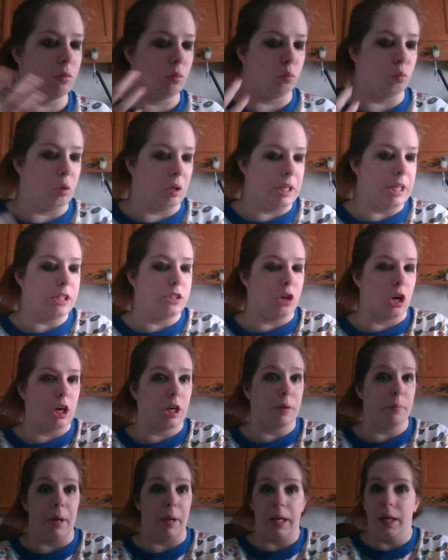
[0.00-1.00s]
really
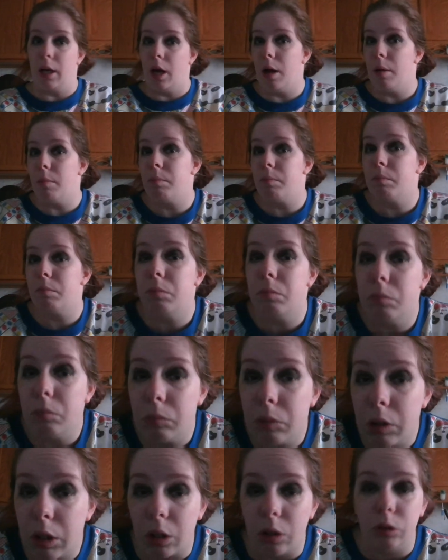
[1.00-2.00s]
dark makeup,
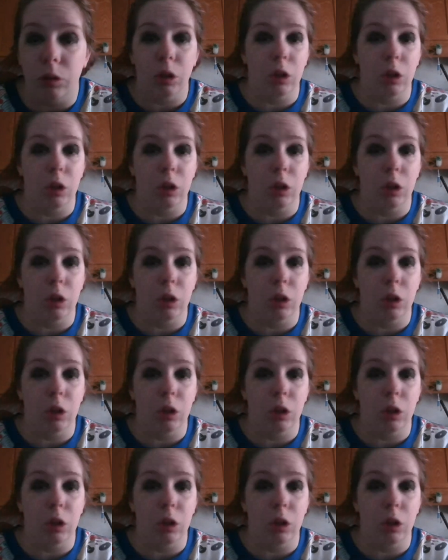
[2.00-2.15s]
you know,